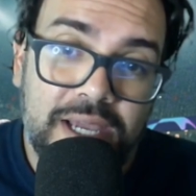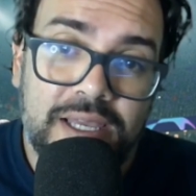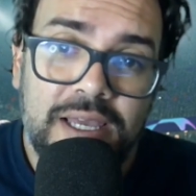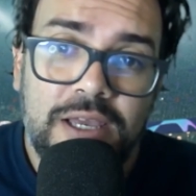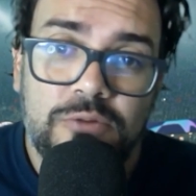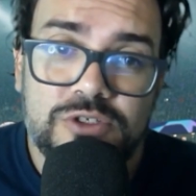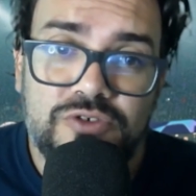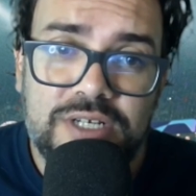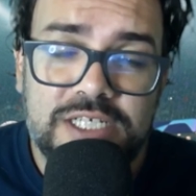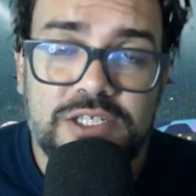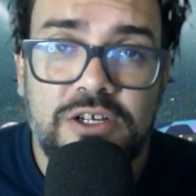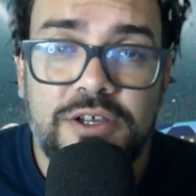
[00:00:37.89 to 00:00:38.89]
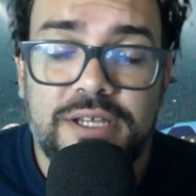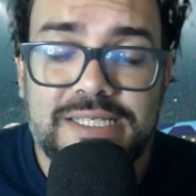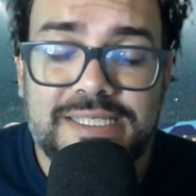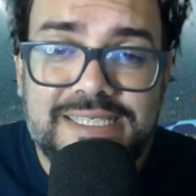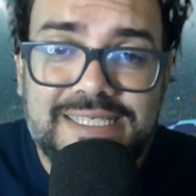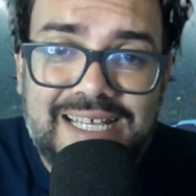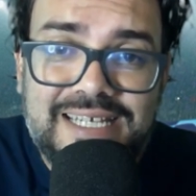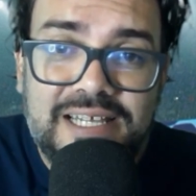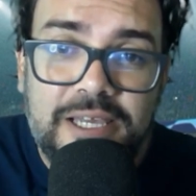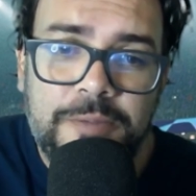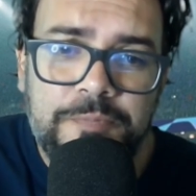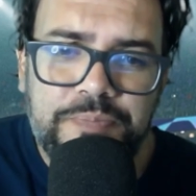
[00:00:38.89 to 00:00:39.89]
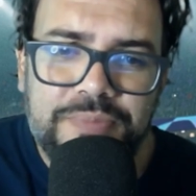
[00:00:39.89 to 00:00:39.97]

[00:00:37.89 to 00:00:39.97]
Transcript: It was released on Sunday.